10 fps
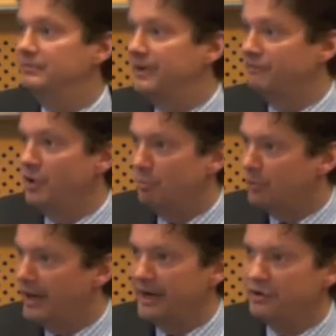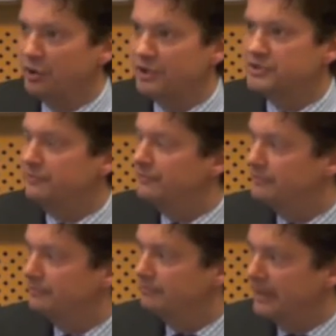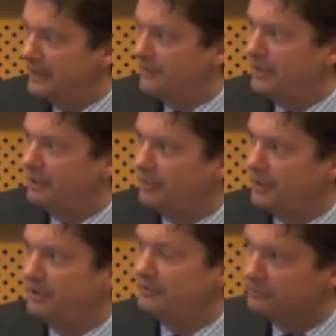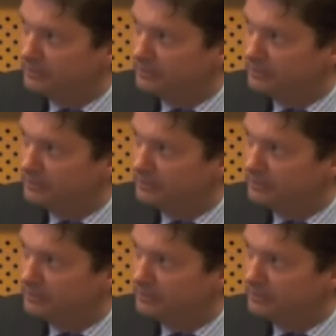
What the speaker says: We have no prior knowledge of anything in the market.